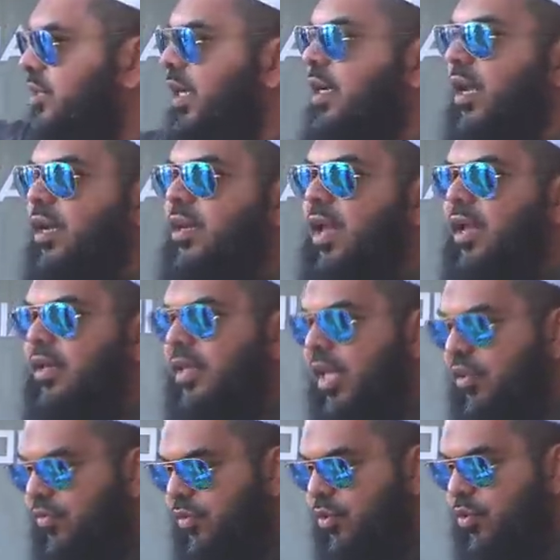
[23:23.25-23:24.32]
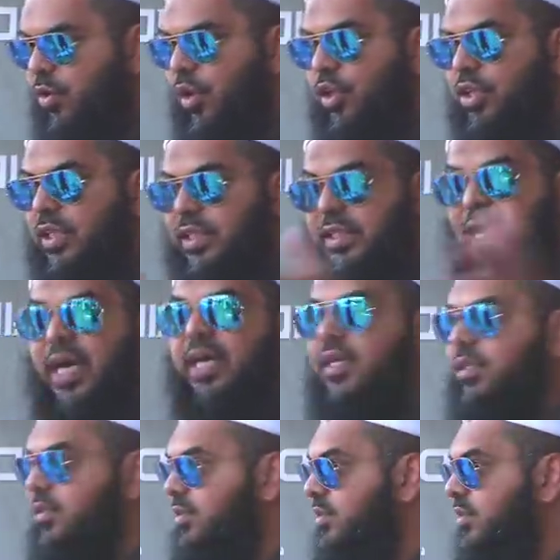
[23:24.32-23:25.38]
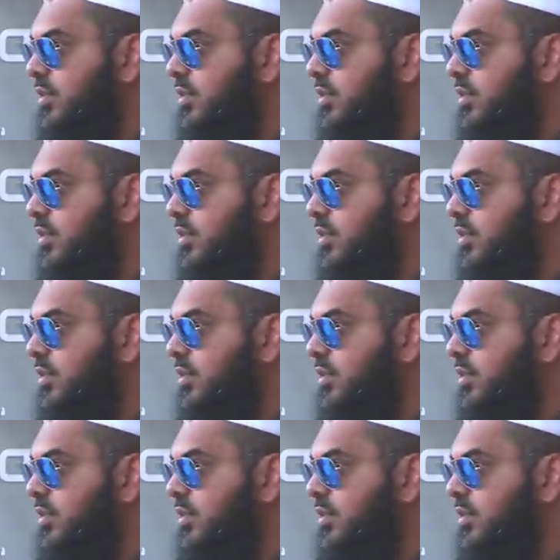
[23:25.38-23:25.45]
Then Allah gave you signs.